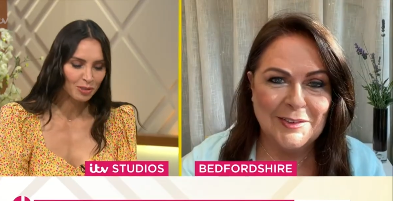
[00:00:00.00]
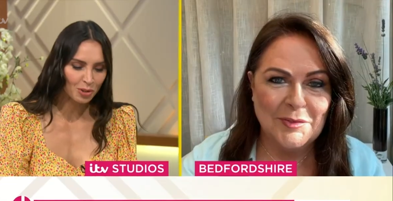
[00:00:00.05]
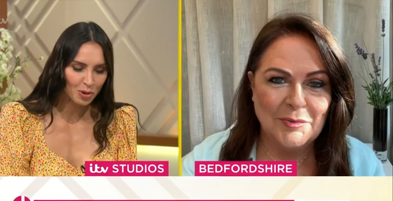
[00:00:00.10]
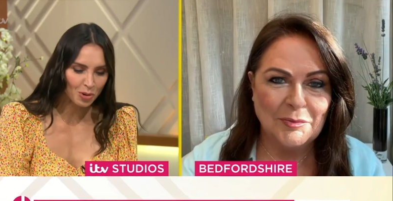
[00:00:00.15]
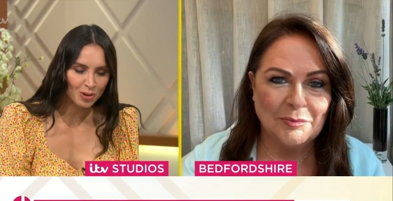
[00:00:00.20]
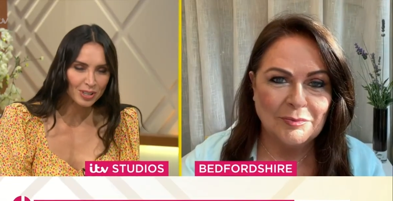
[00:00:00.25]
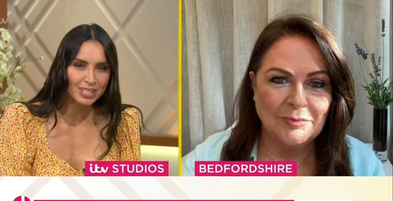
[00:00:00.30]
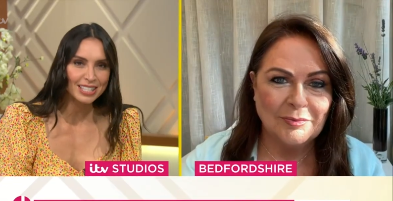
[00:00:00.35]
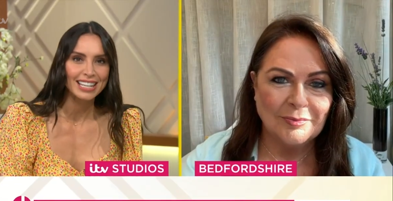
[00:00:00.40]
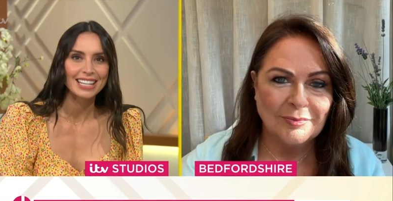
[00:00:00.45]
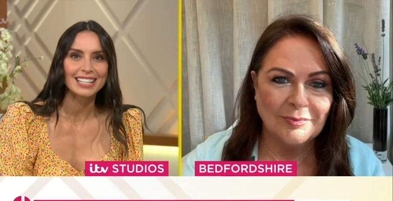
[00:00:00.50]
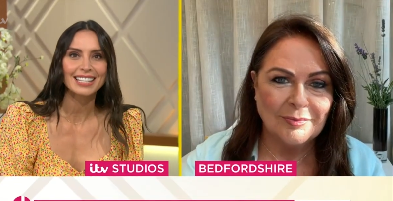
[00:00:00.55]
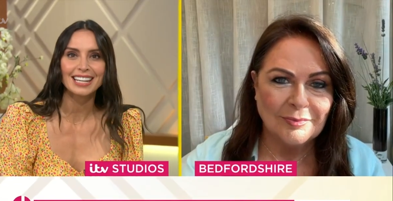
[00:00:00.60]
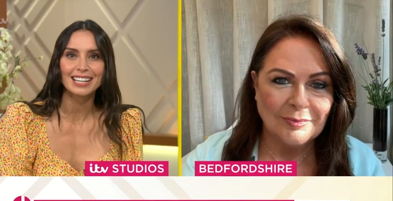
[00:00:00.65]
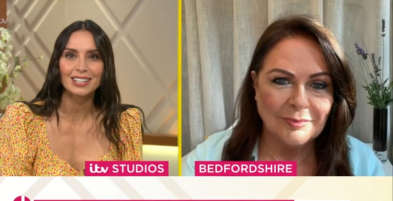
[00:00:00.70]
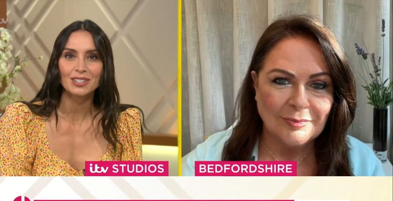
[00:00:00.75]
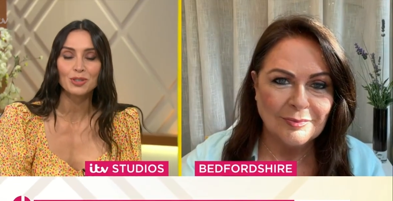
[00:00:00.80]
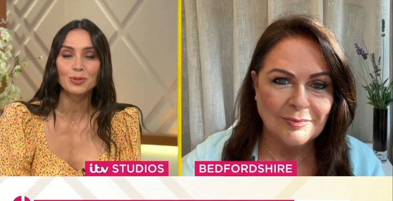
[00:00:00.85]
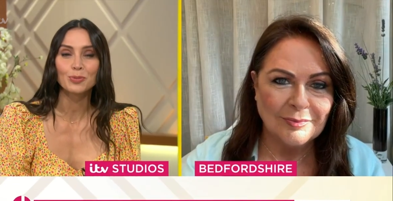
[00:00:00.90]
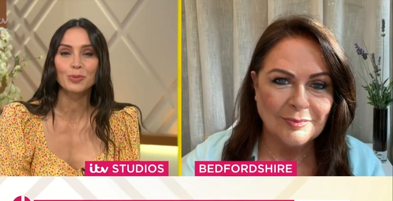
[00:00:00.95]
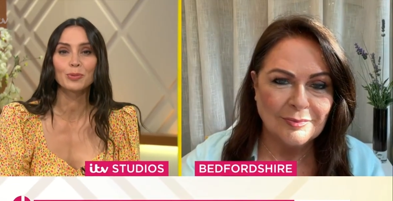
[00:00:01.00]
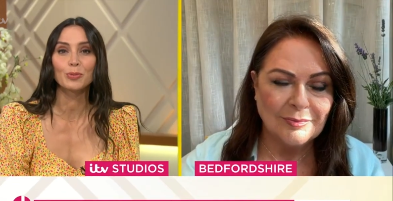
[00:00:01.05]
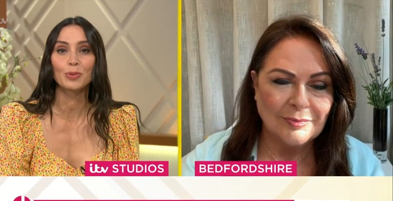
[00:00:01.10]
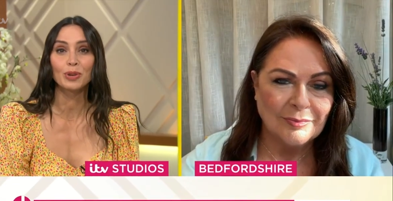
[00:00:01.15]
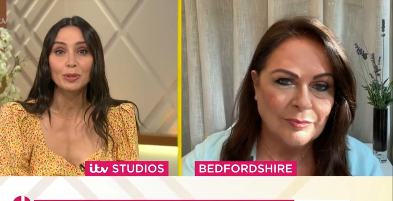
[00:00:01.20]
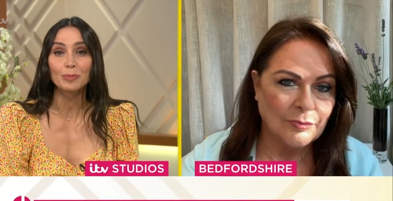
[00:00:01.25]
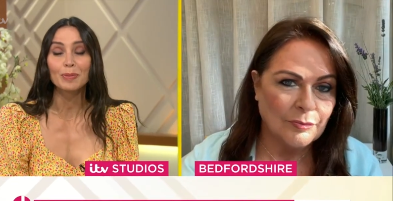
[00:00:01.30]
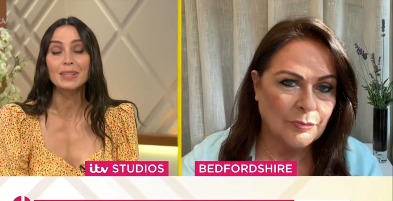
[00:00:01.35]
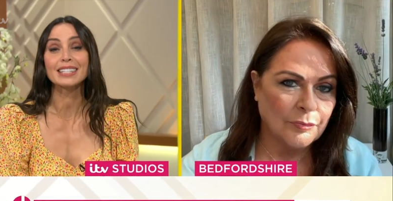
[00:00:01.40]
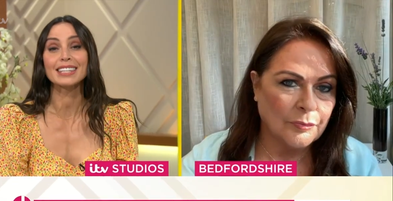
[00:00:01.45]
Speaker 1: course, EastEnders, we
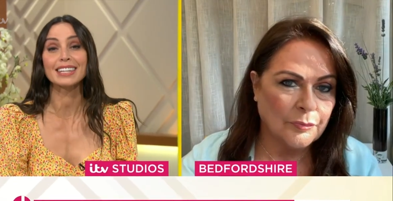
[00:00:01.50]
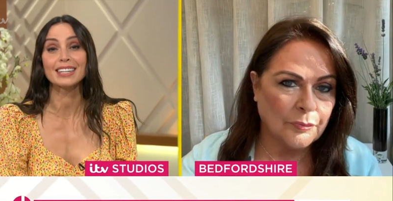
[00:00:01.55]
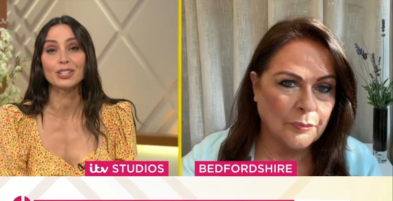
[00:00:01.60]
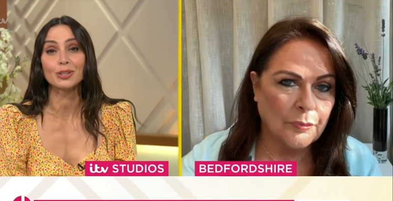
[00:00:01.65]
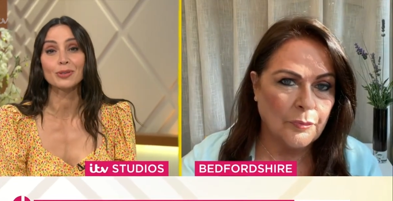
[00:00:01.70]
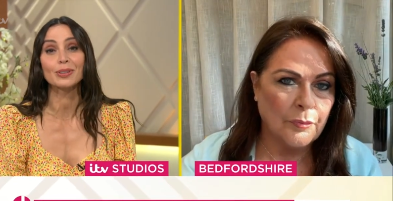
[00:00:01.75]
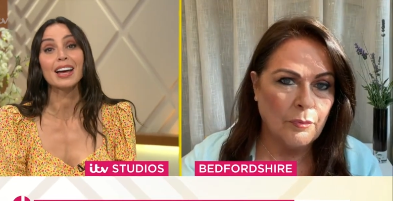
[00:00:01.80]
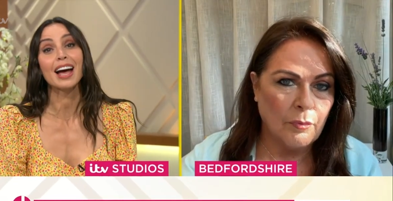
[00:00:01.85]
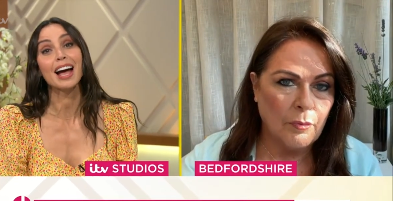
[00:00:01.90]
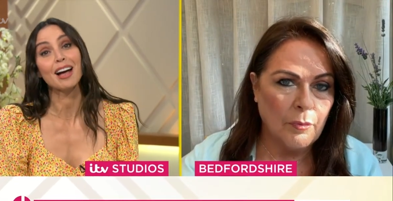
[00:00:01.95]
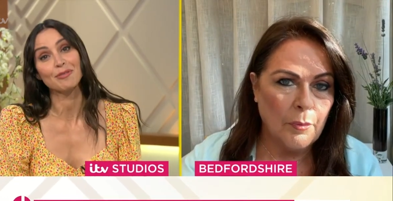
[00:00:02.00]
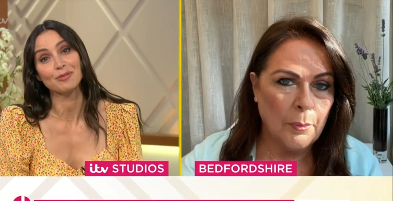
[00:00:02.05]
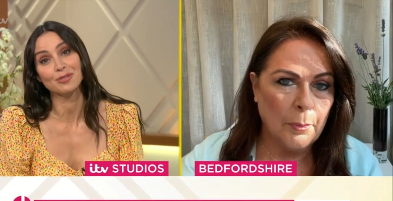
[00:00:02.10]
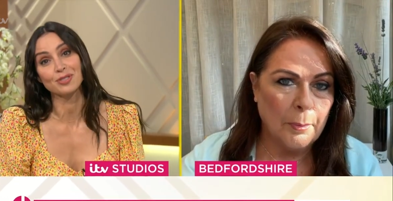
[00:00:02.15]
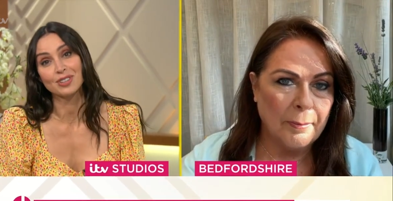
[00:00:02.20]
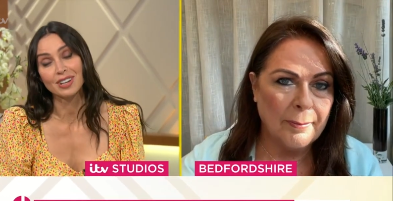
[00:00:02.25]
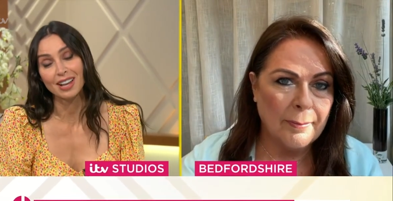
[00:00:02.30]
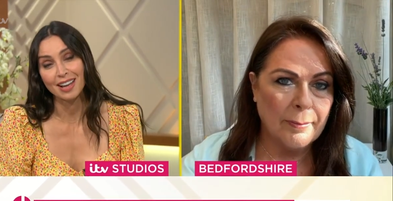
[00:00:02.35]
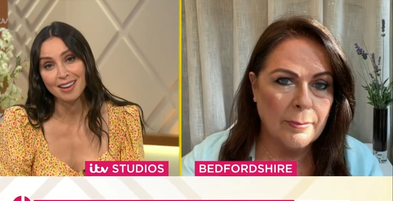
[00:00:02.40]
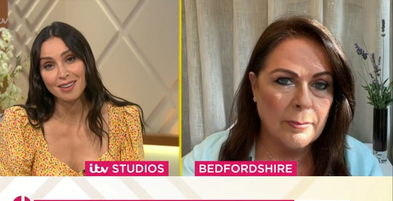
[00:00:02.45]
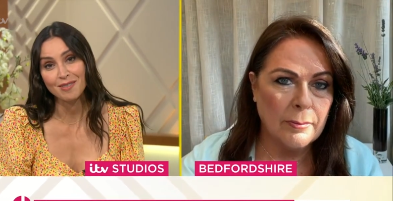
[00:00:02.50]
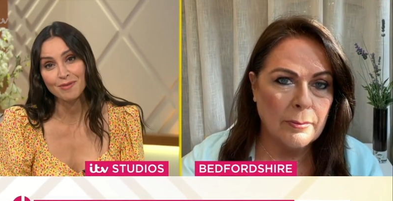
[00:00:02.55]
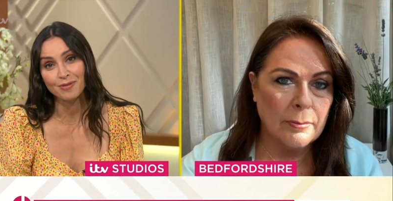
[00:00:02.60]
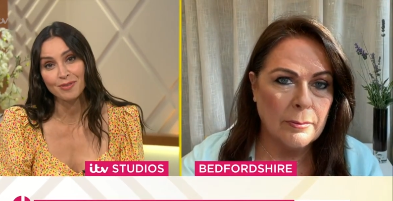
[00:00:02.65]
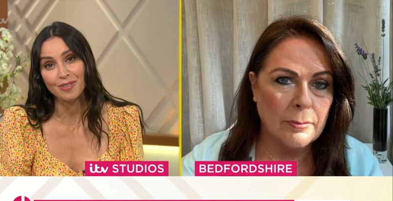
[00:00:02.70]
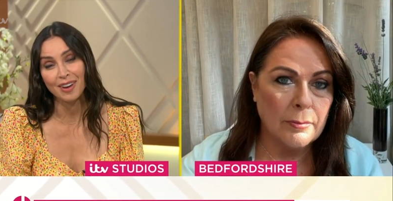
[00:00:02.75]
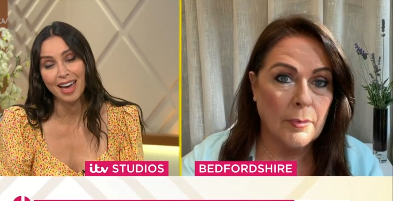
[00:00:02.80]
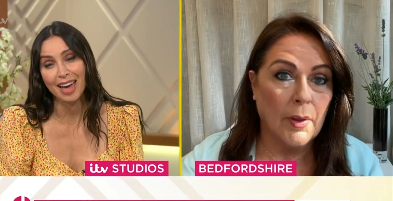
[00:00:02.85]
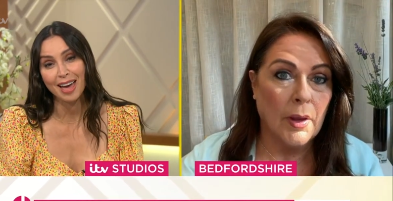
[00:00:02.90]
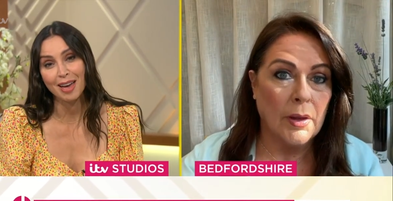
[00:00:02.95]
will be seeing you in
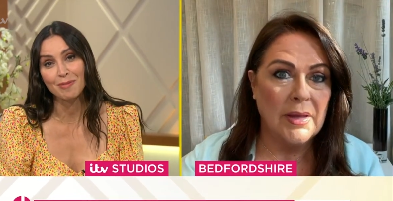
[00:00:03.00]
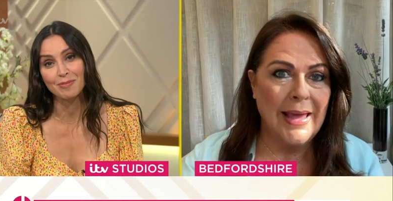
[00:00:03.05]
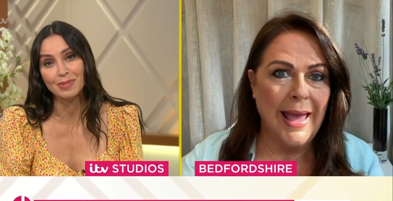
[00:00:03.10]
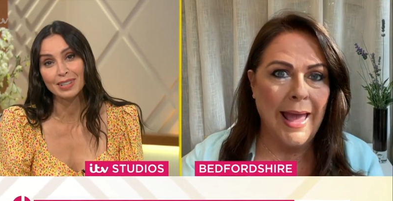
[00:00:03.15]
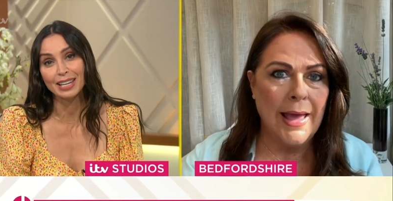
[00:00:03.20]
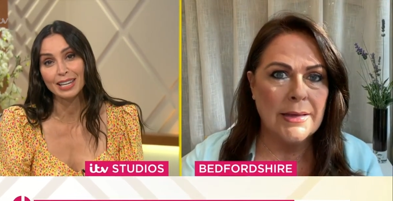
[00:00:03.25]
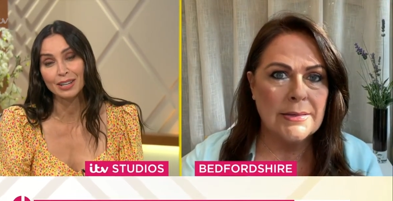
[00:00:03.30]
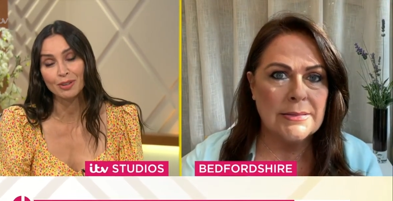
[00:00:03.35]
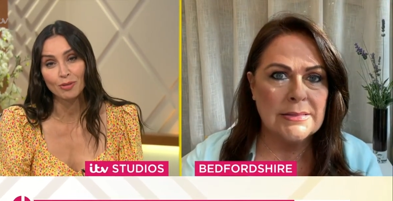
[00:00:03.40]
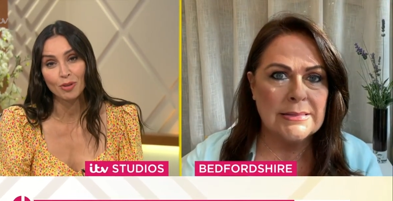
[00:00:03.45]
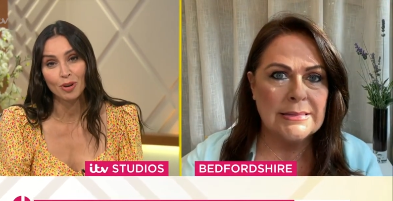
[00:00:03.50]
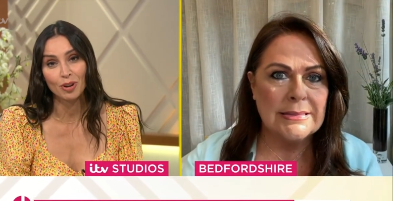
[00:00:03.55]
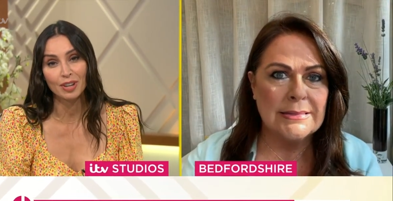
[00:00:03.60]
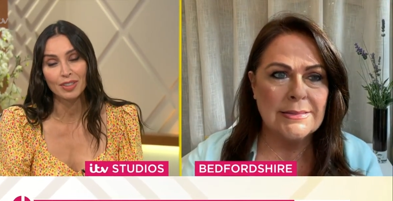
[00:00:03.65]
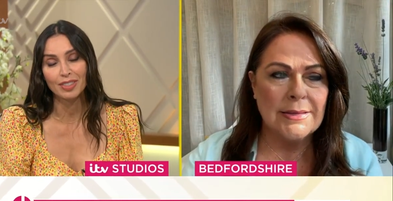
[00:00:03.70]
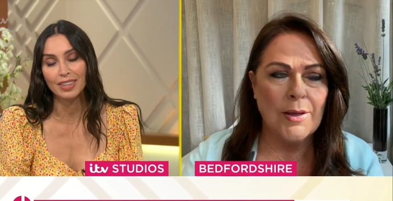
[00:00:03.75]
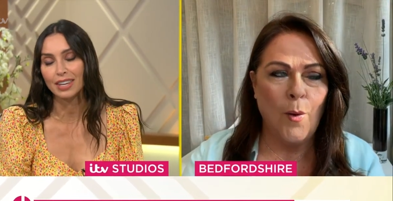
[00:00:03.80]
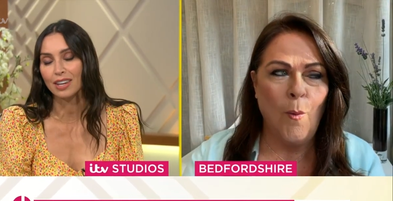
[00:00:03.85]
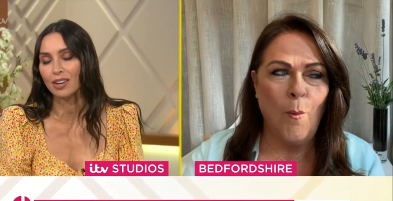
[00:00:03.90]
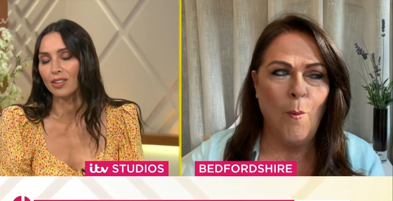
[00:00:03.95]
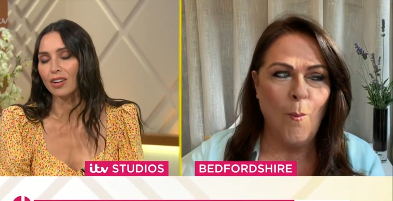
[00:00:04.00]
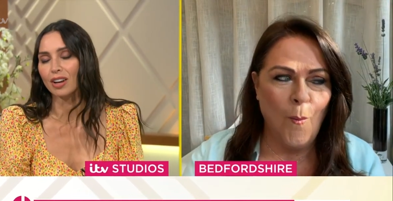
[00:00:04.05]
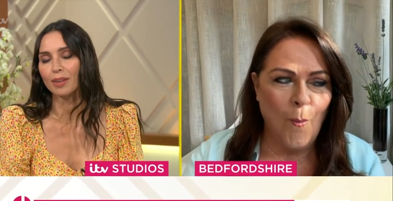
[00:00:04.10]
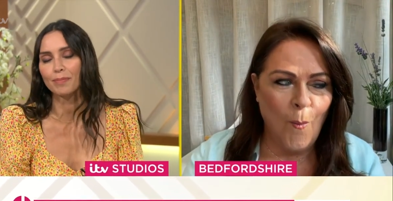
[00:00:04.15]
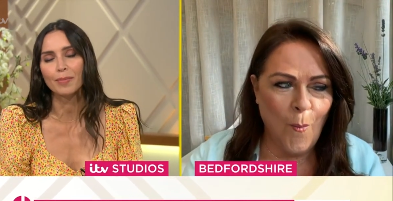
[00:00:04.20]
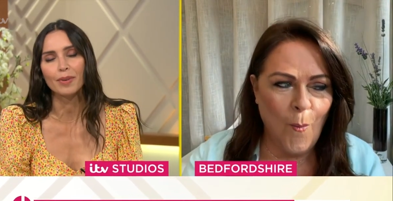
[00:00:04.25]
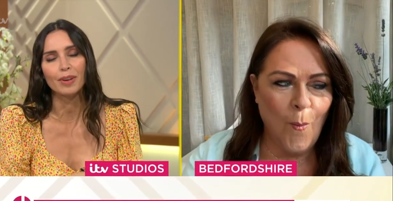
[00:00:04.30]
Afterlife later on in the year.